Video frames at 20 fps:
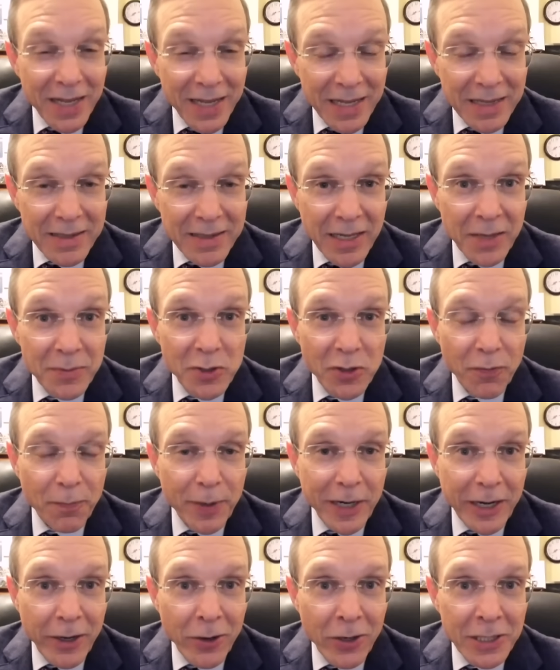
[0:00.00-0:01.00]
in terms of
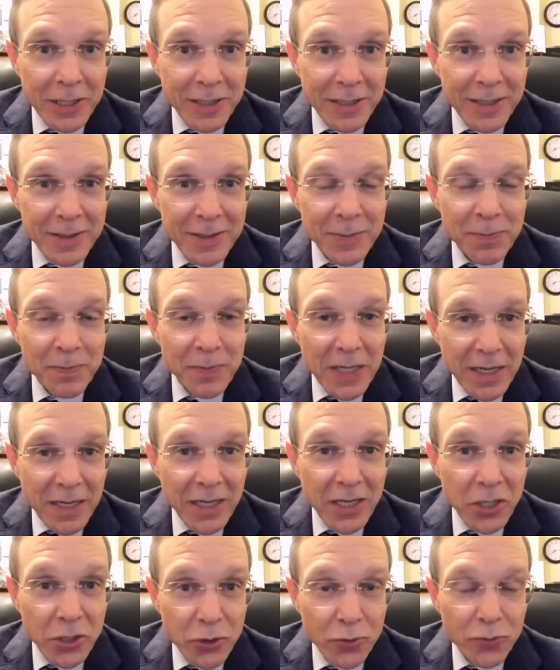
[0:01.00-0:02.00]
priorities,
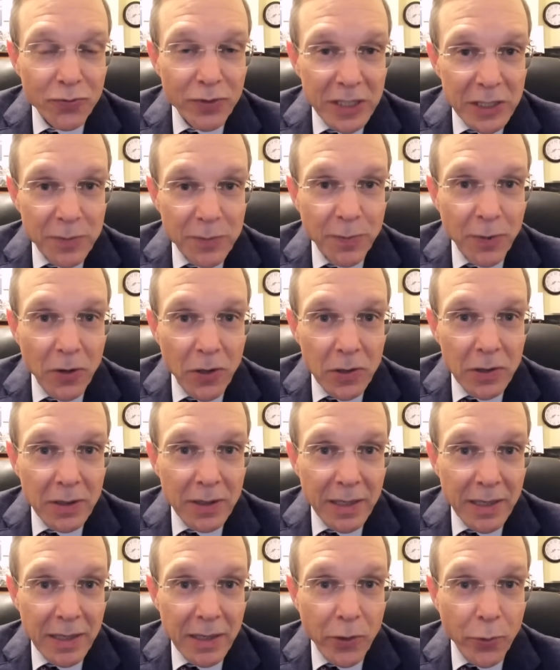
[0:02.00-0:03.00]
he should respond
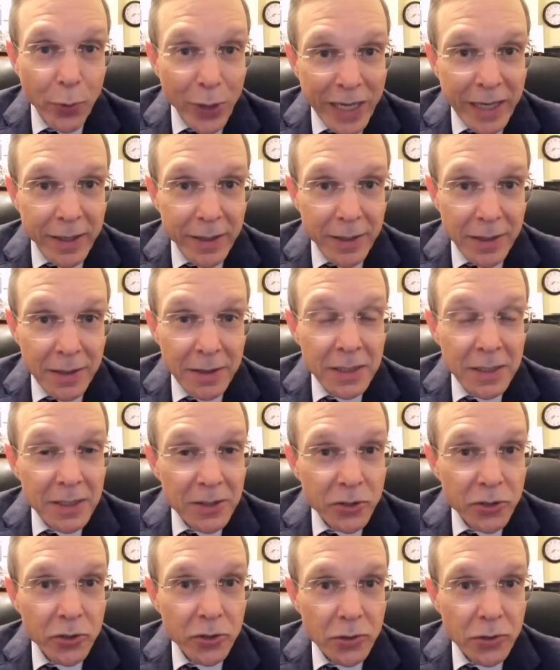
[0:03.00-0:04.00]
quicker
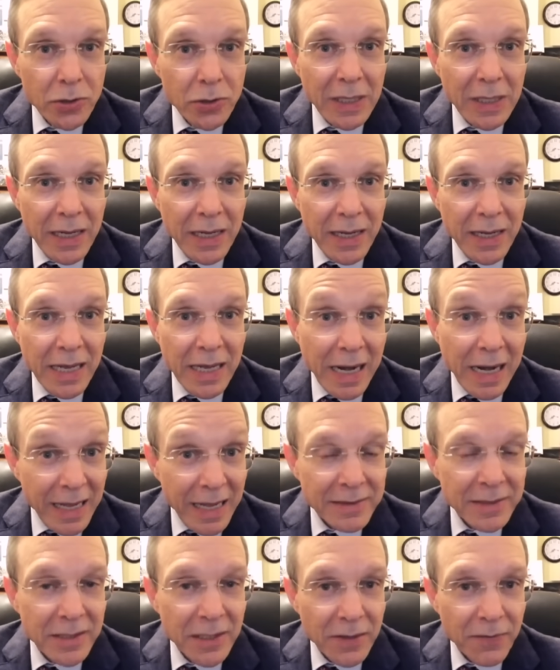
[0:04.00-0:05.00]
to a
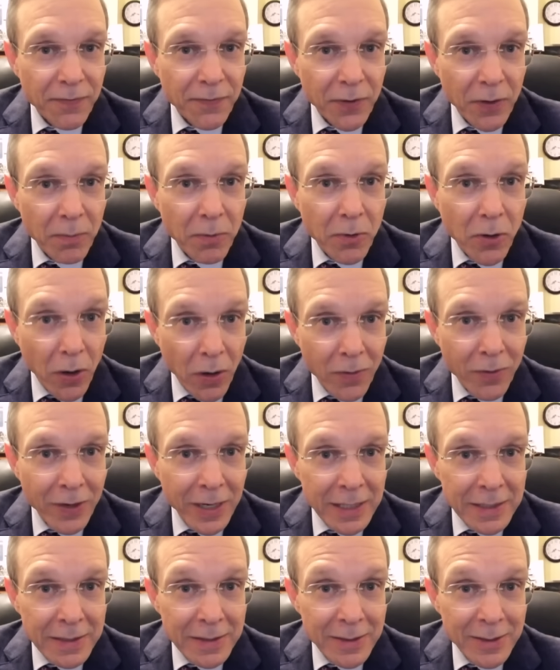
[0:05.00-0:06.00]
letter from
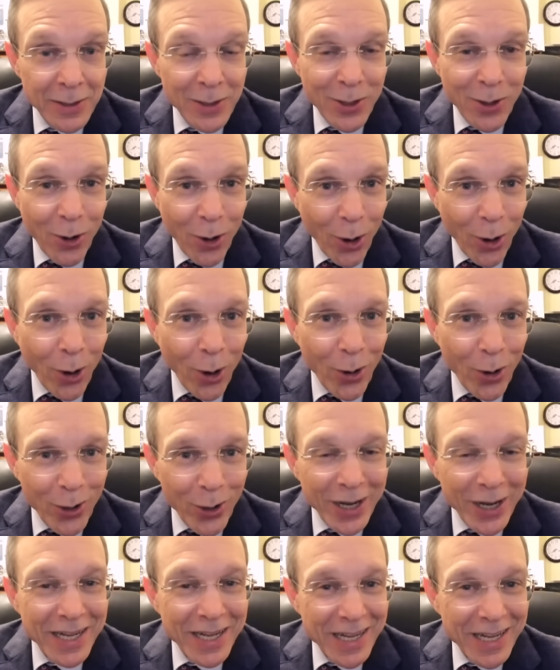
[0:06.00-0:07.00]
Congress or
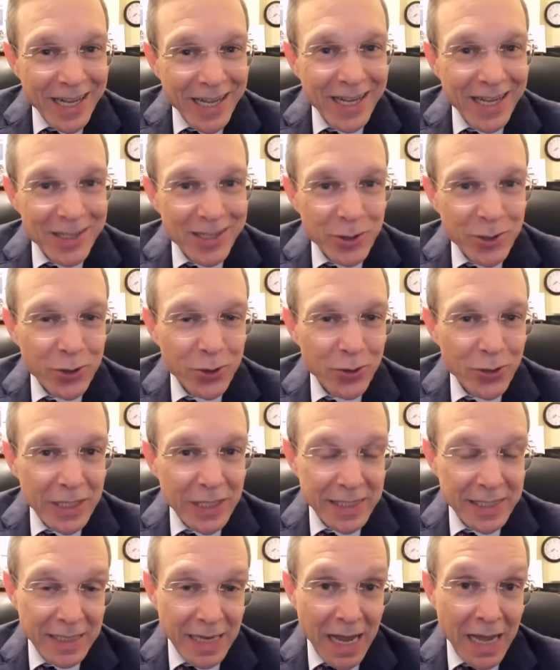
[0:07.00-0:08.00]
to a
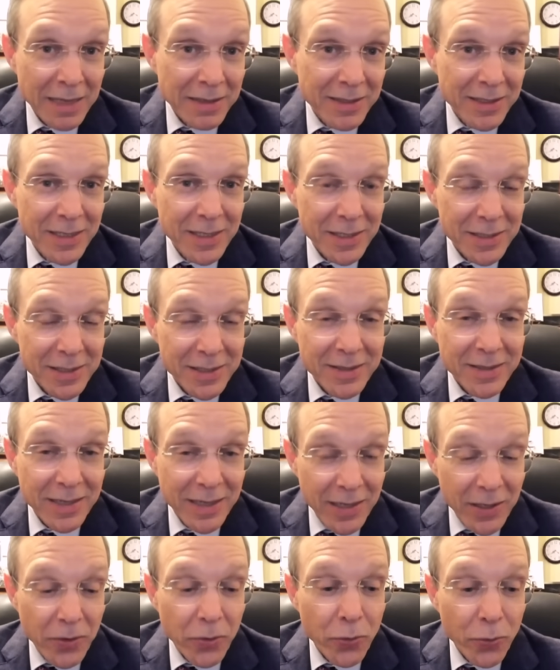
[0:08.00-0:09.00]
scientist
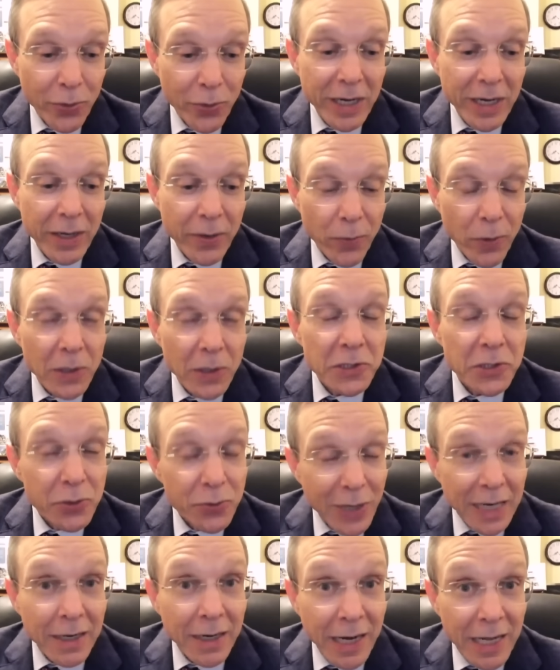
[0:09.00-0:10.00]
who really wants
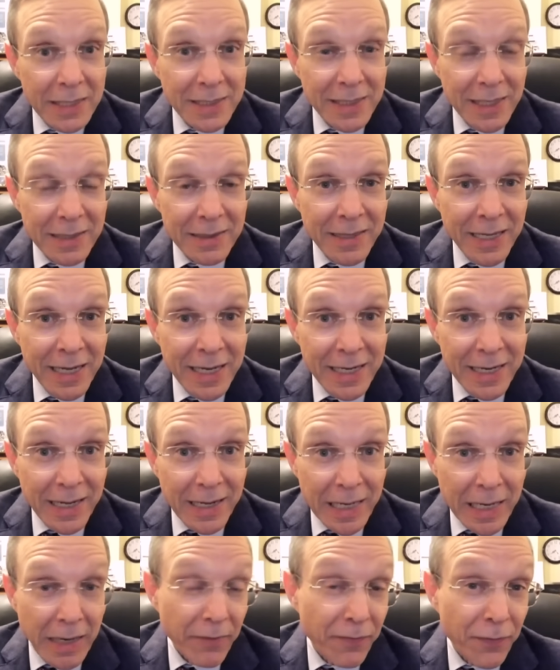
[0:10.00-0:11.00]
to analyze that data.
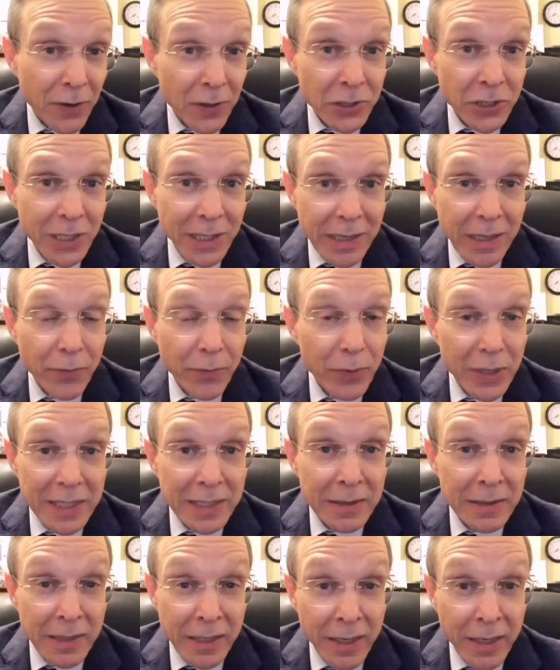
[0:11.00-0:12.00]
And unfortunately, we
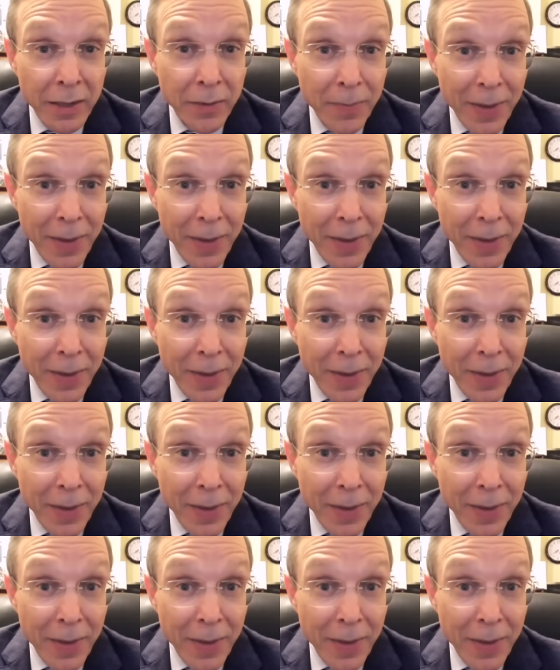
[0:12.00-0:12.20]
didn't hear